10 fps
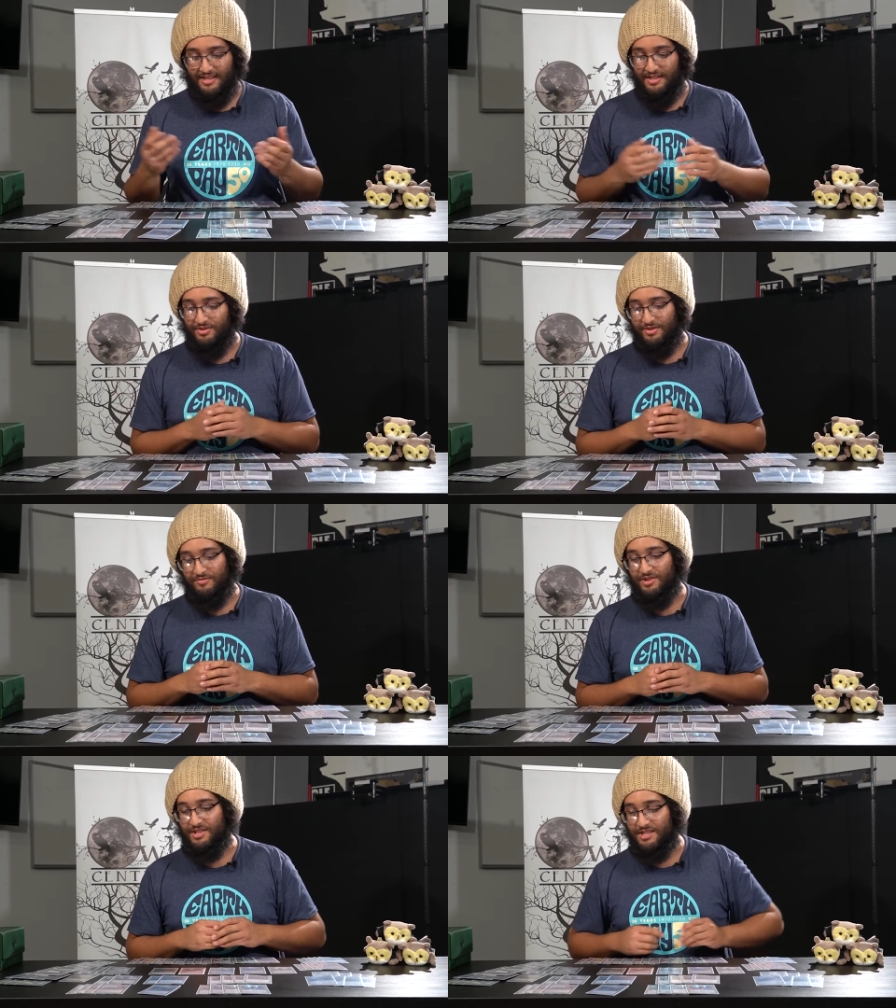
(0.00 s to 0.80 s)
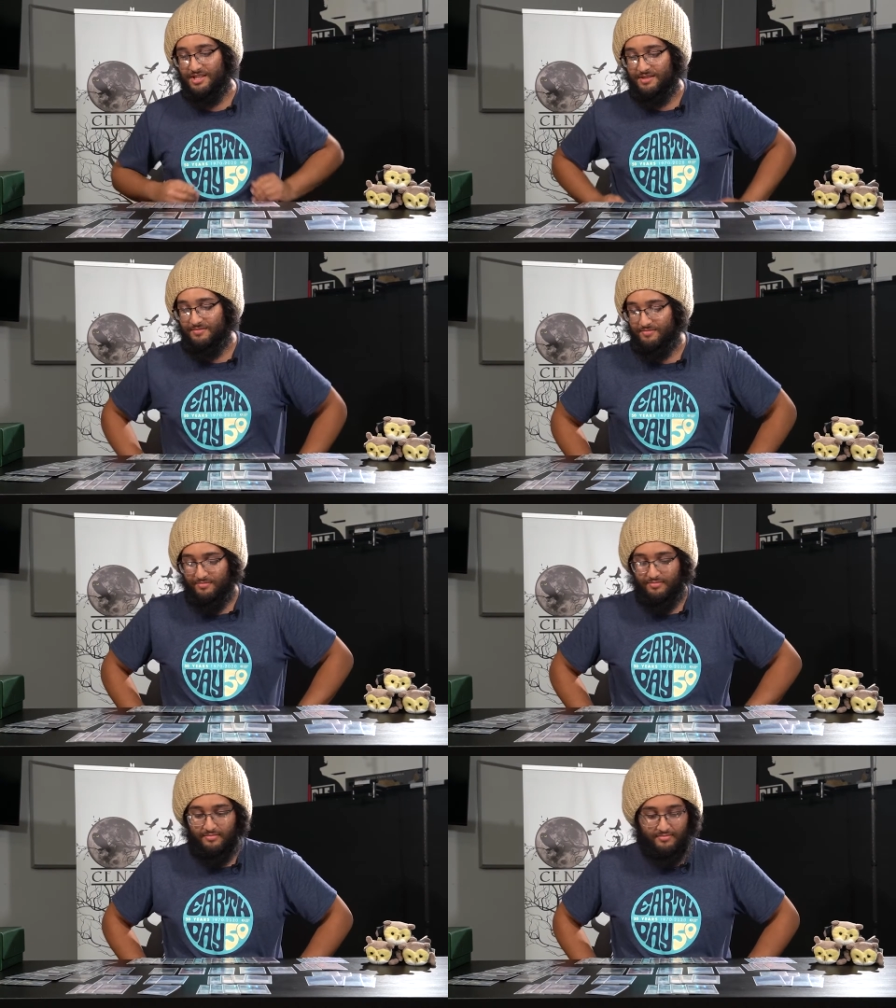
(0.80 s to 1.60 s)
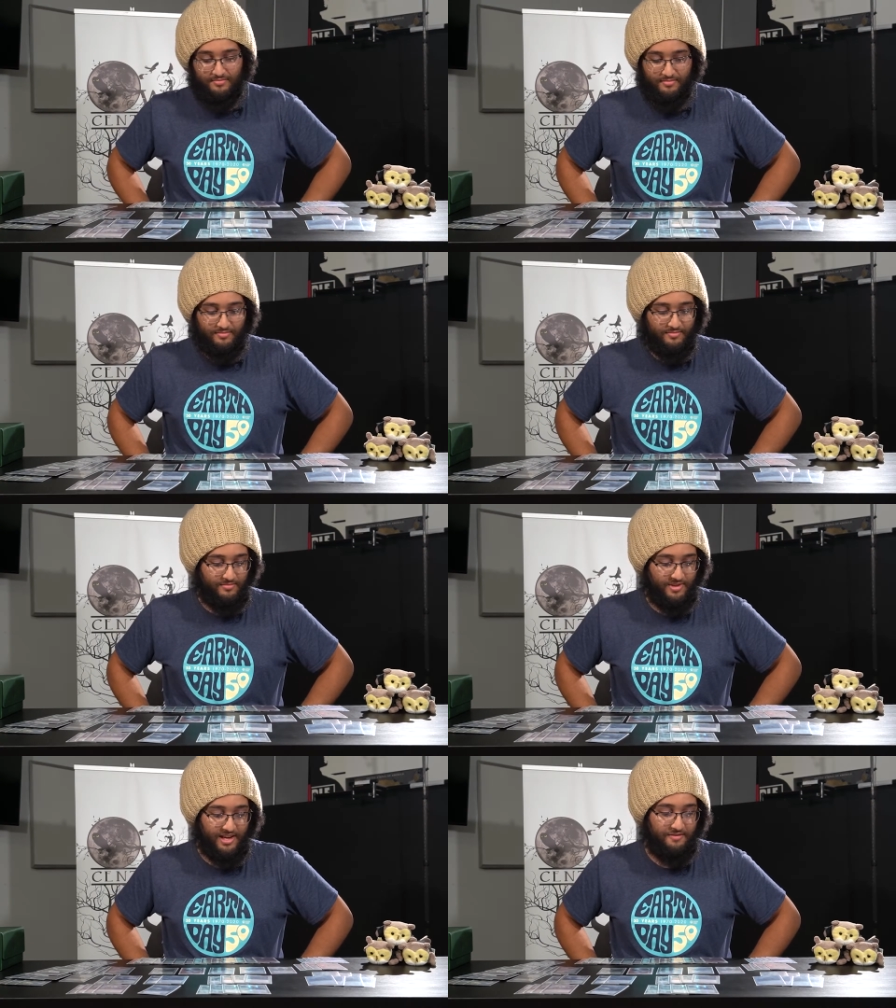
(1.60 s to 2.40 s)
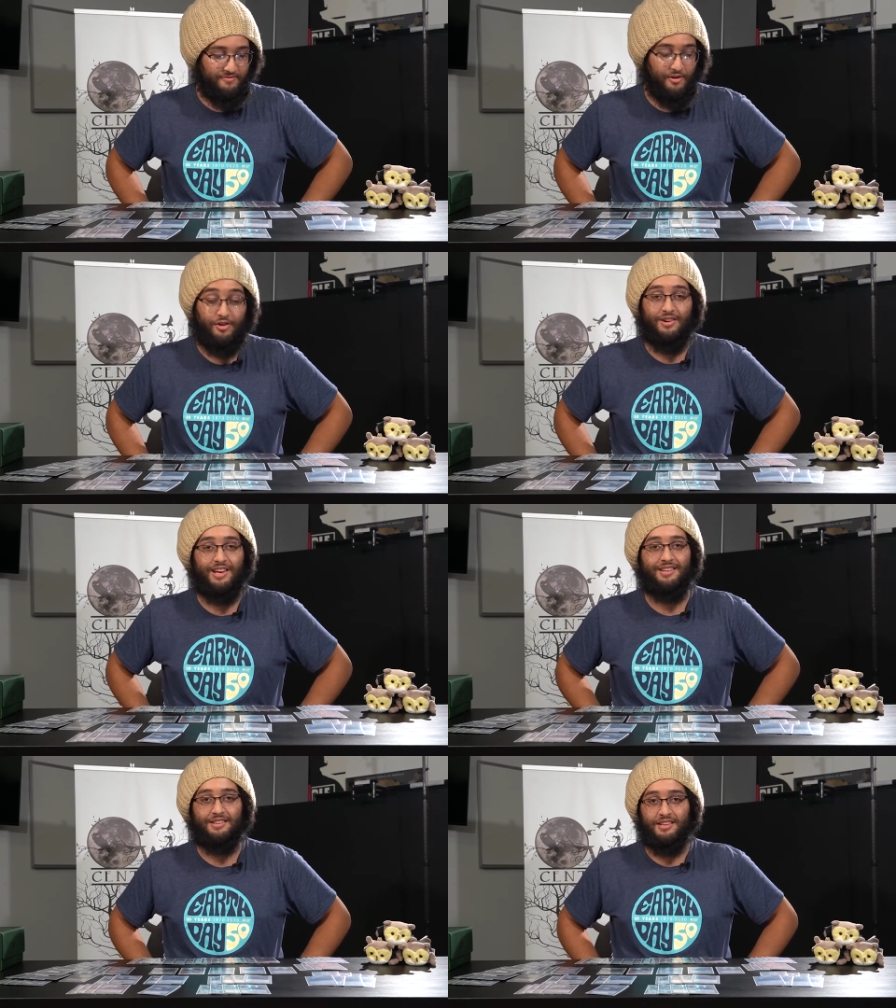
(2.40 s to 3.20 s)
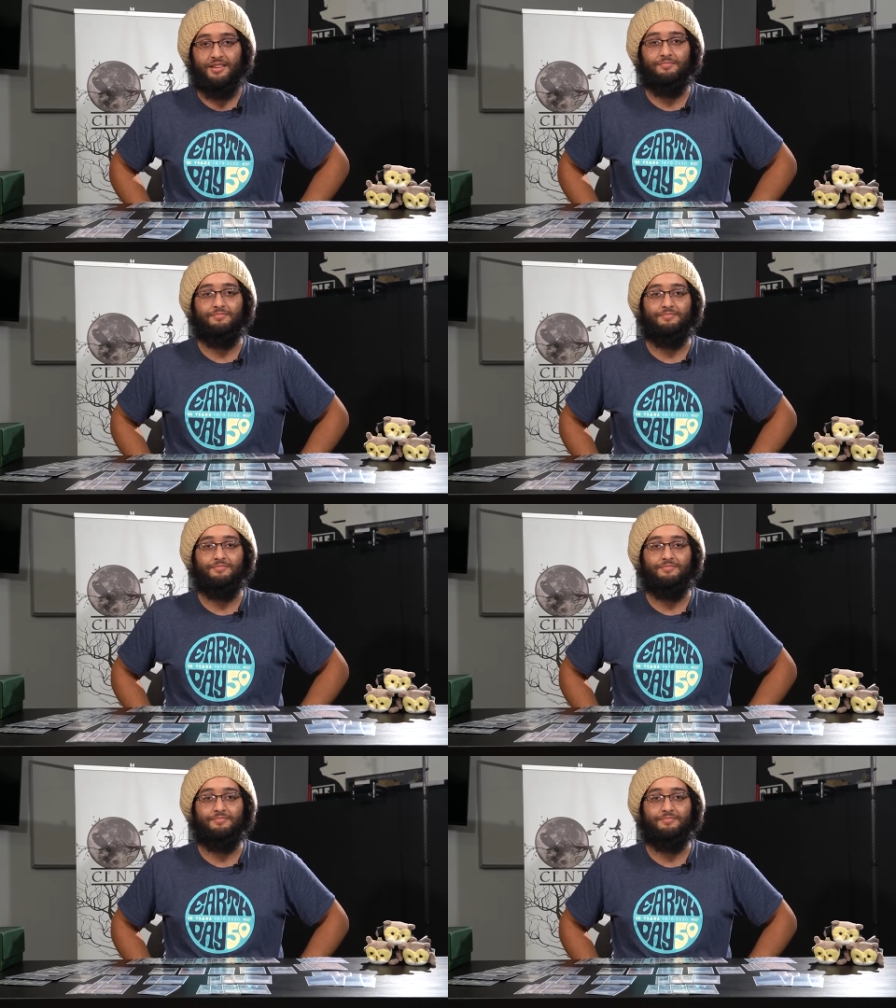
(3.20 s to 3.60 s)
you can really just get far ahead in the game.